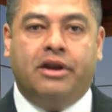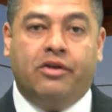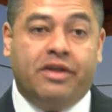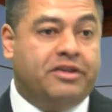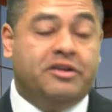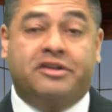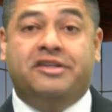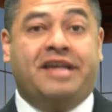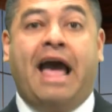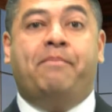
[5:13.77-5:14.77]
this
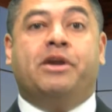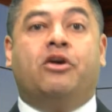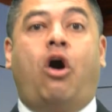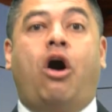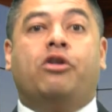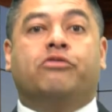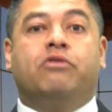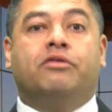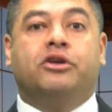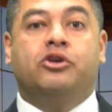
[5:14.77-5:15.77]
is happening all
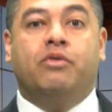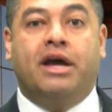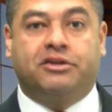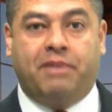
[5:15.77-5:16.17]
throughout the US,